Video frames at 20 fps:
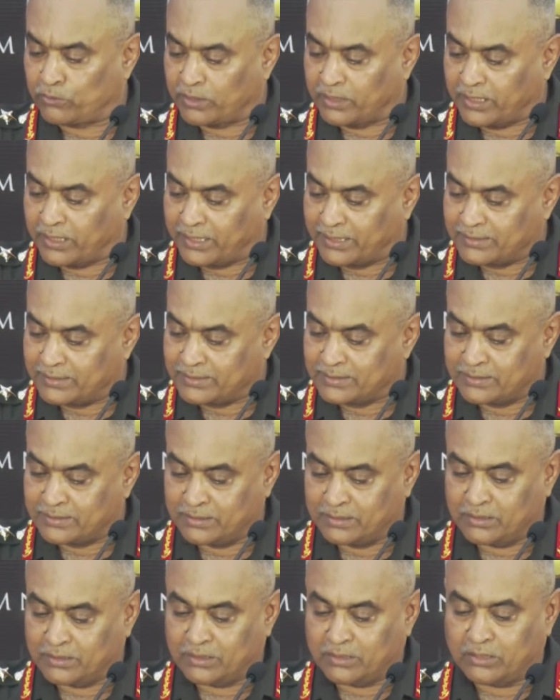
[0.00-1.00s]
Alliance,
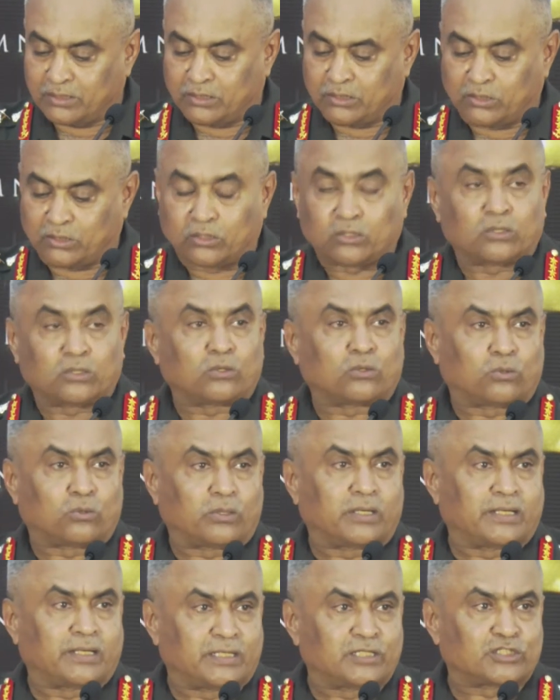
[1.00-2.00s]

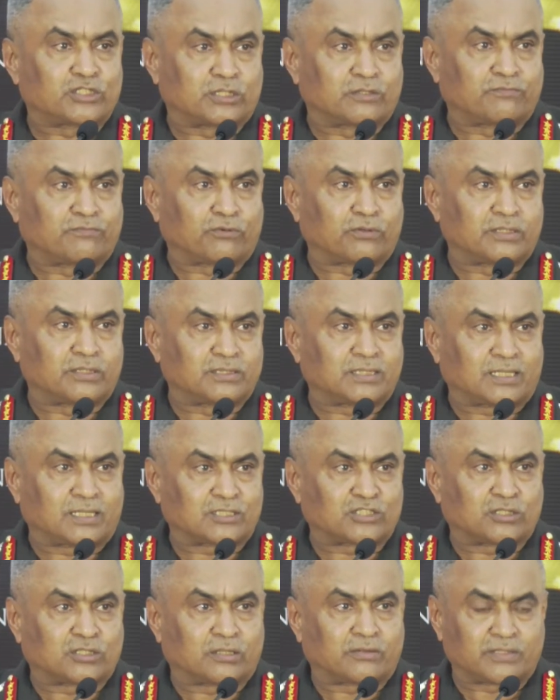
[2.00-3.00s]
Coalition for
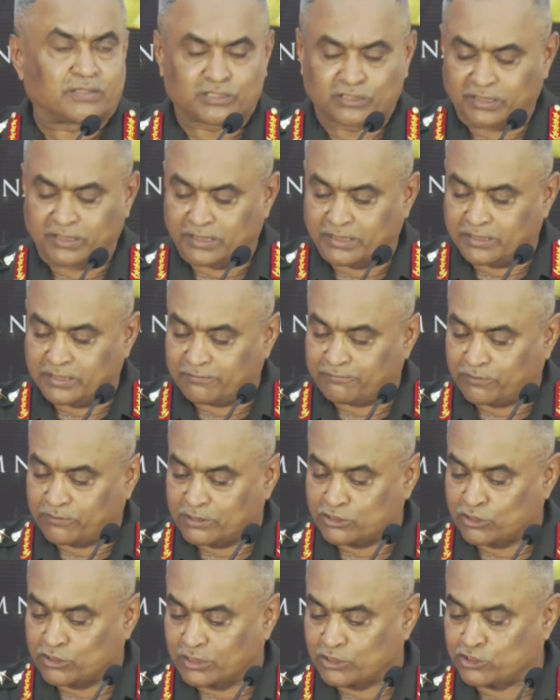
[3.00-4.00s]
Disaster Resilient
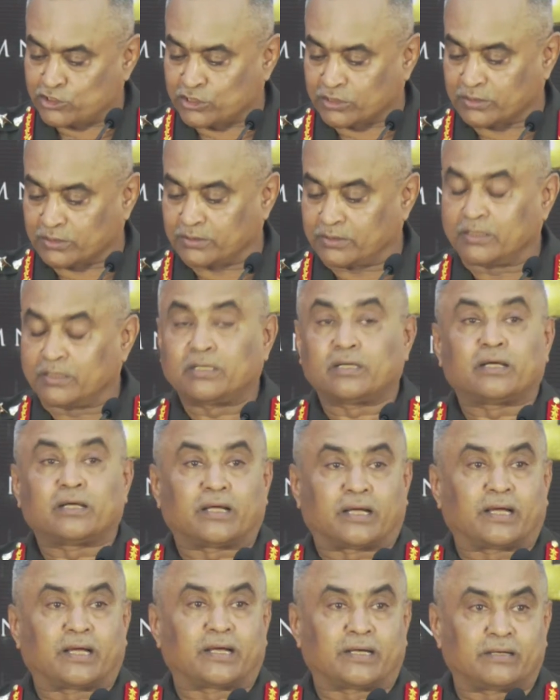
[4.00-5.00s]
Infrastructure,
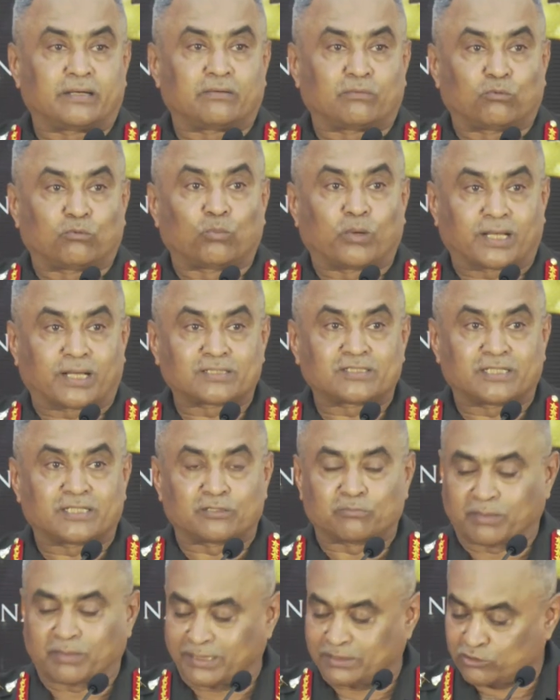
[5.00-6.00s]
and Vaccine
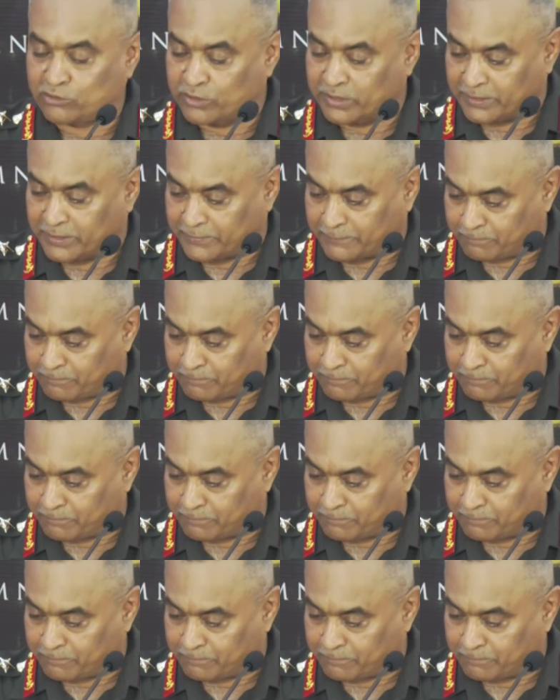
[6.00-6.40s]
Maitri.